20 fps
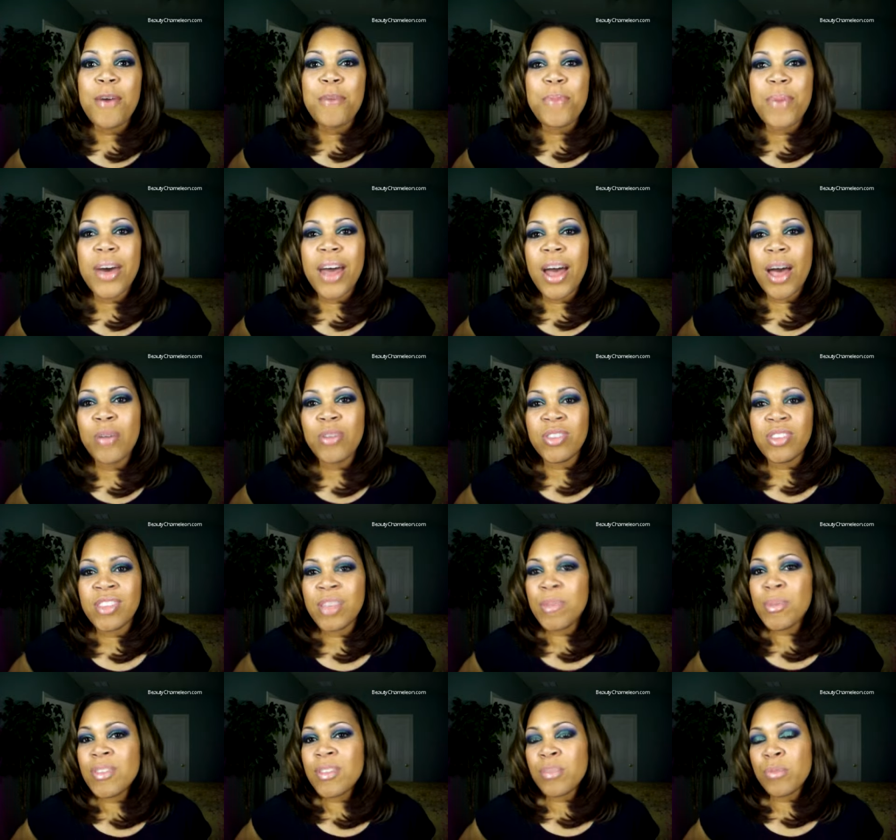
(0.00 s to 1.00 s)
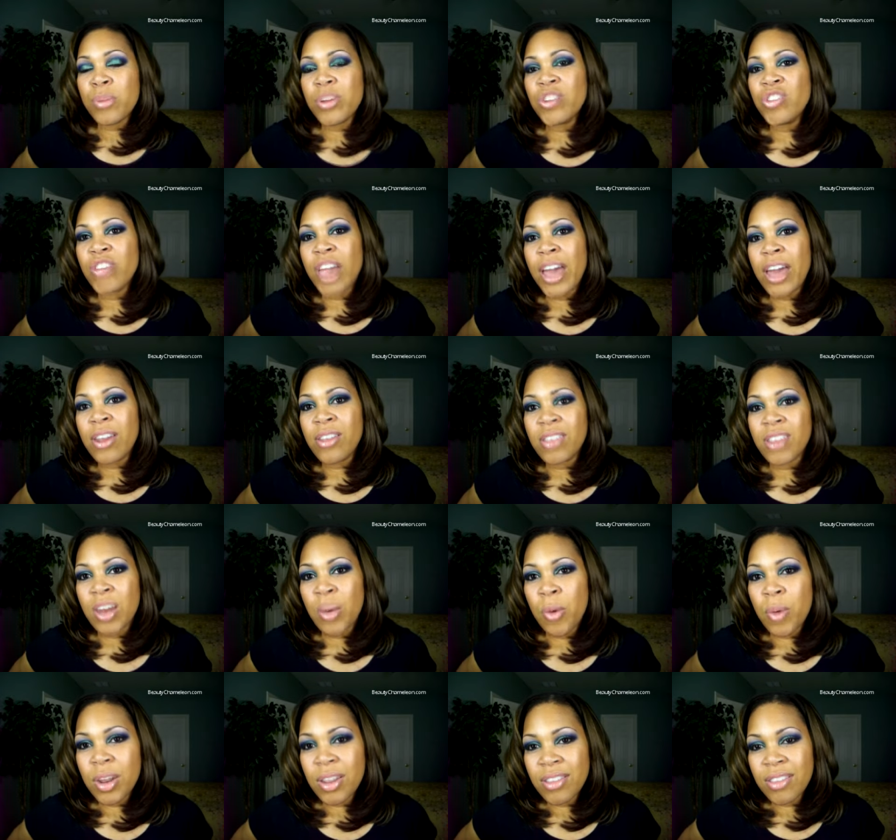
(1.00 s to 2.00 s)
But um, she sent me some more shadows, and I
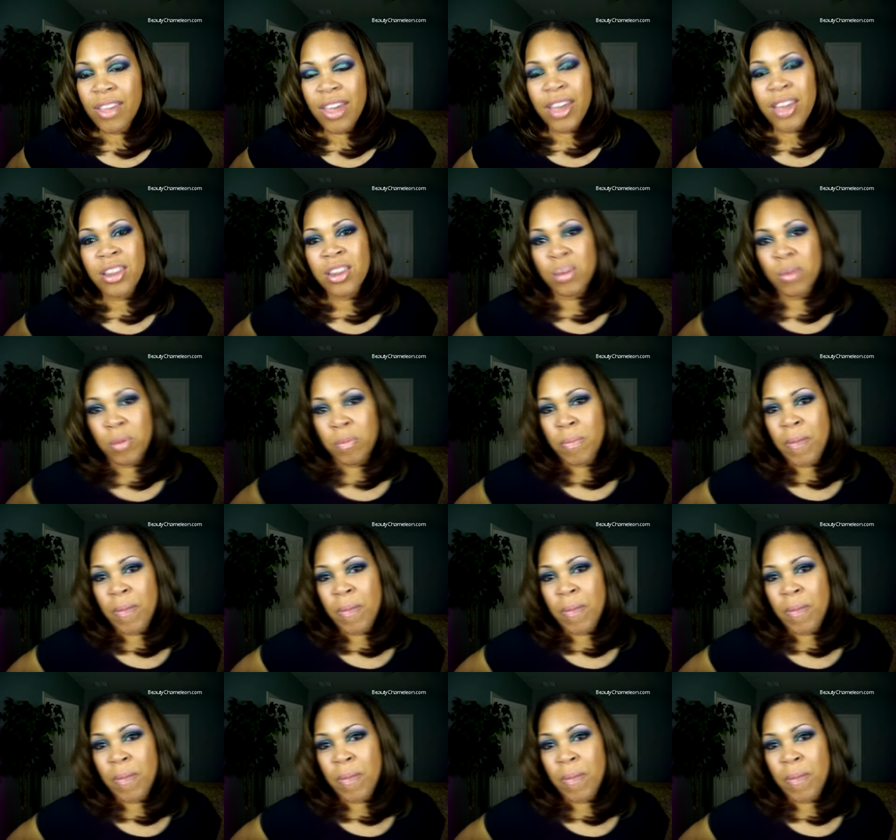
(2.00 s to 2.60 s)
want to tell you a little bit